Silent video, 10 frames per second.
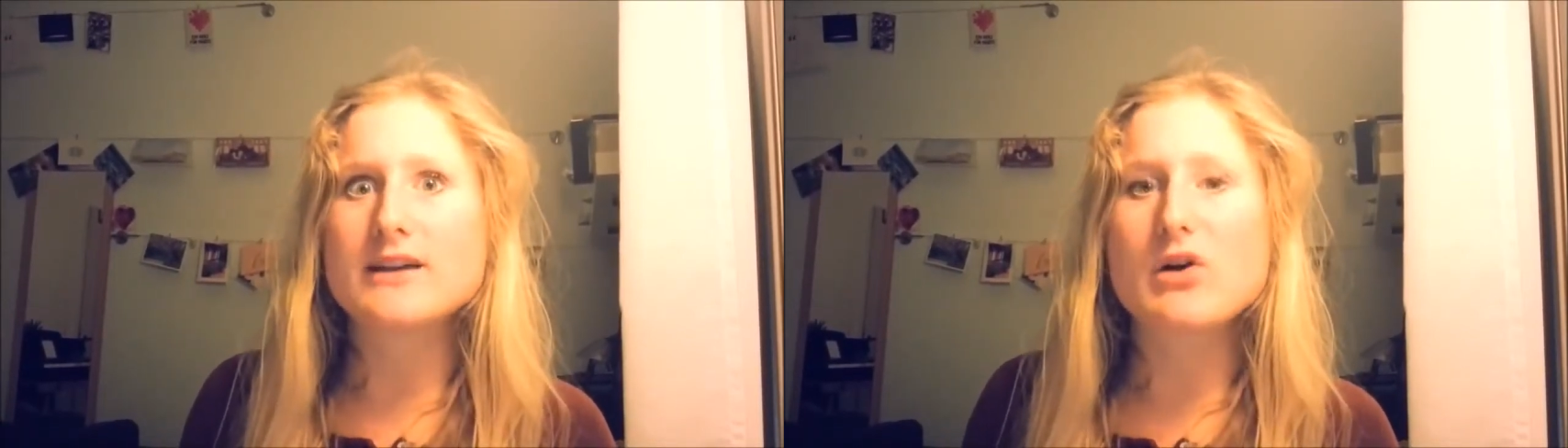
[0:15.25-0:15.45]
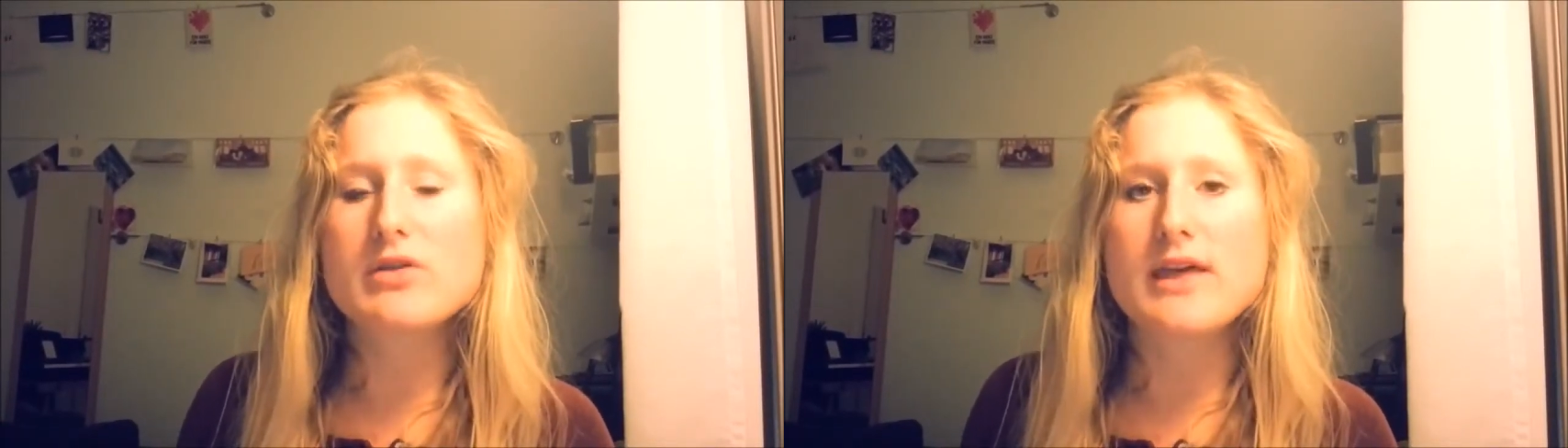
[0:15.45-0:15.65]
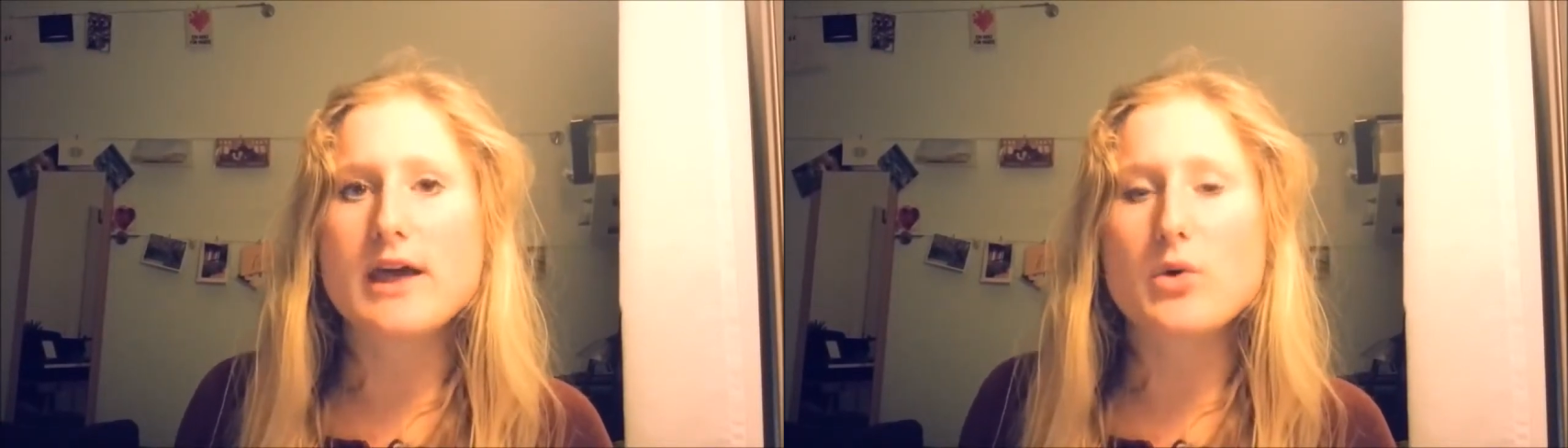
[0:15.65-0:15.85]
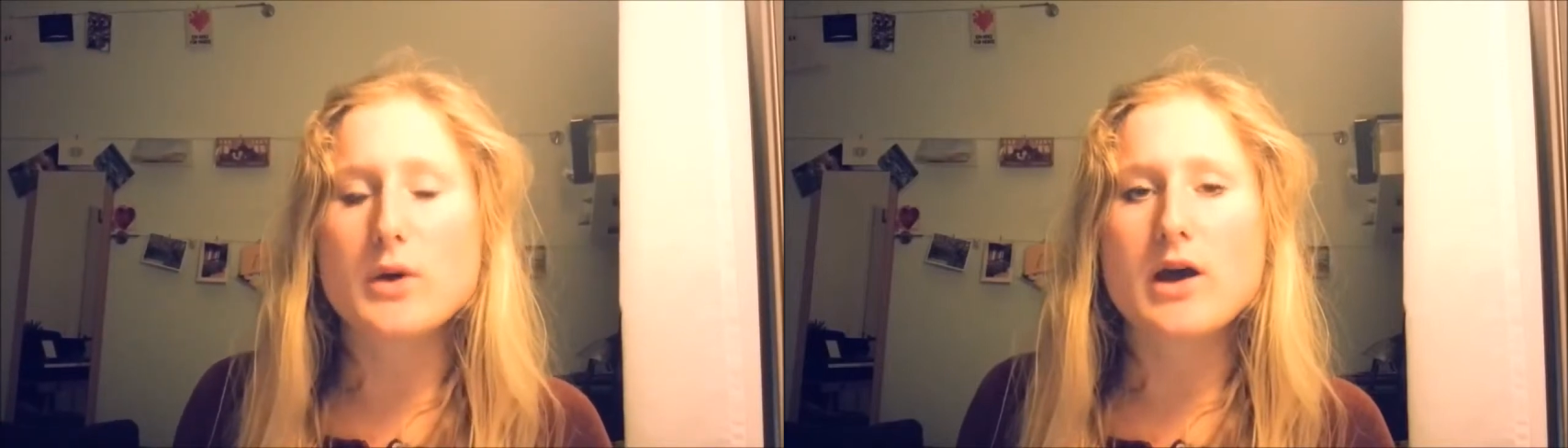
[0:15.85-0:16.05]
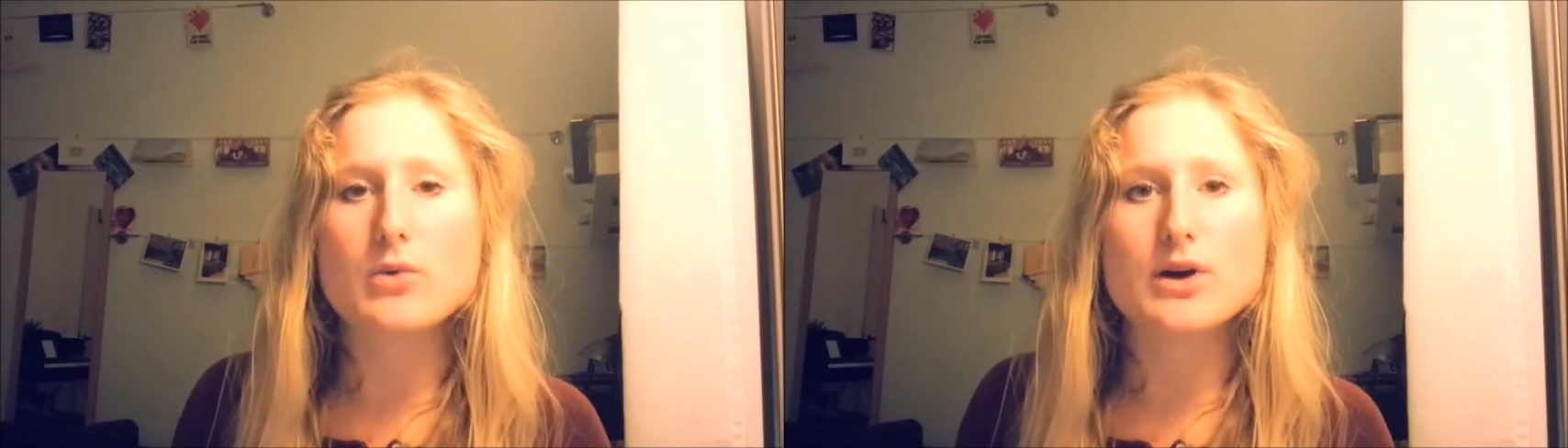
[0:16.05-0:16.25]
down there
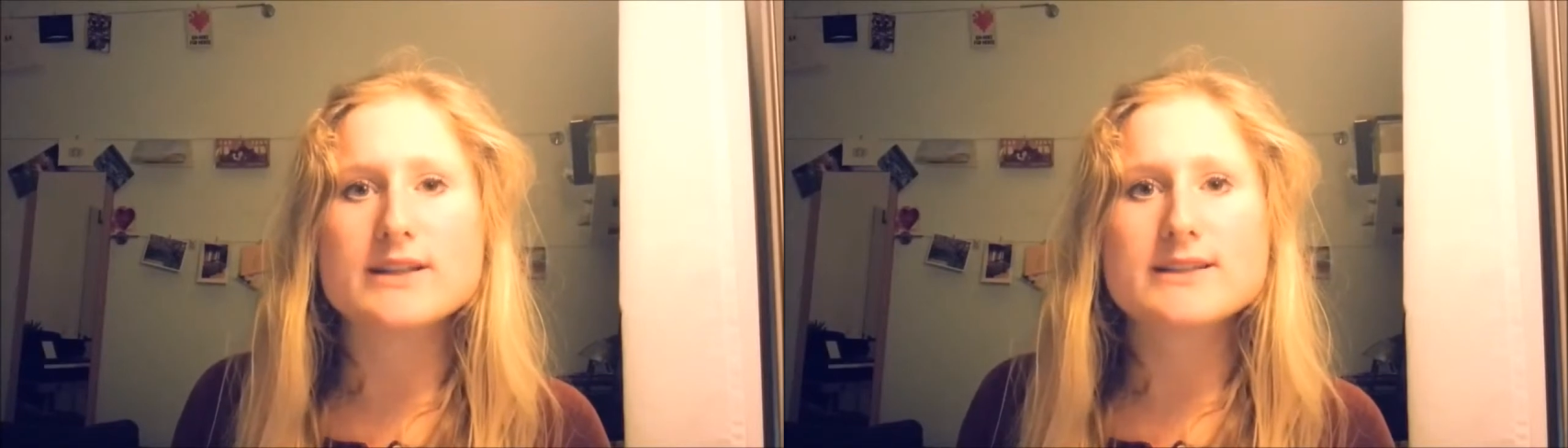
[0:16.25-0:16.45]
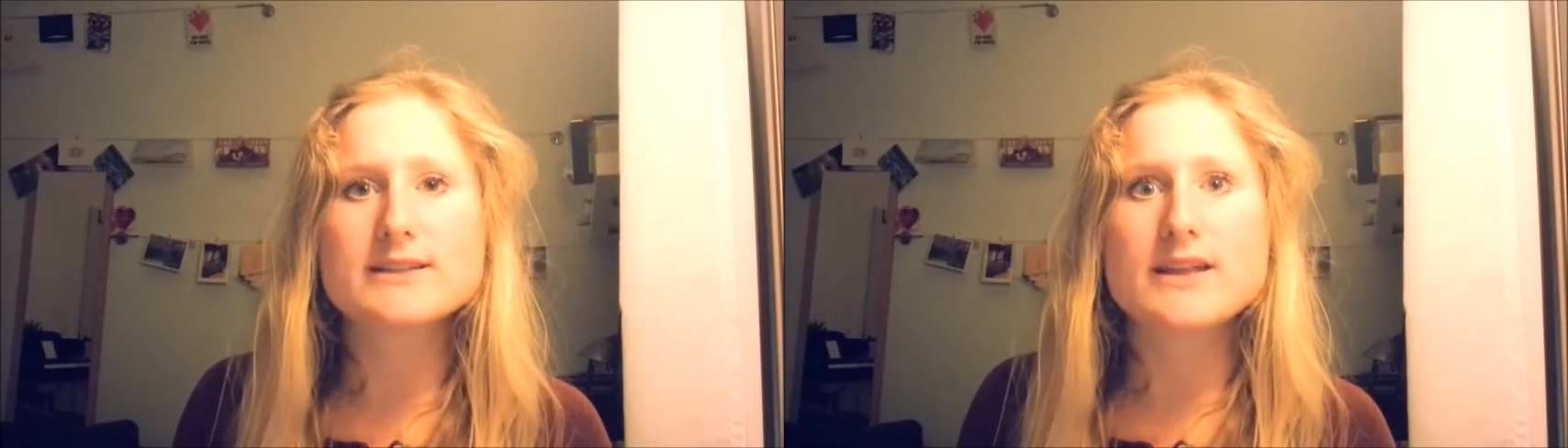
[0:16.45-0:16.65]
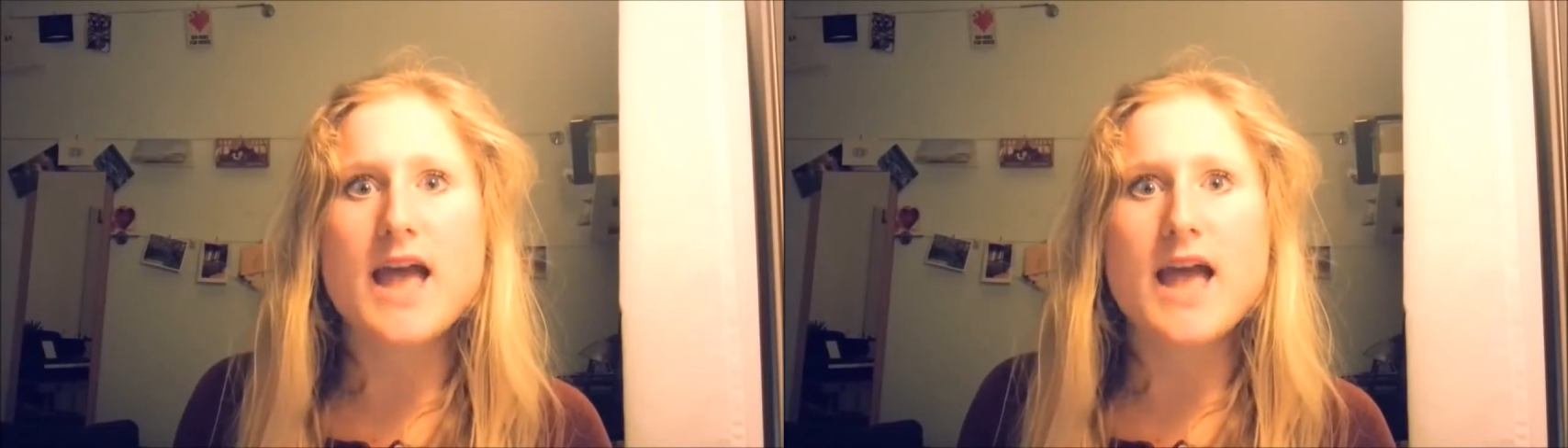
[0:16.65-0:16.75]
where I was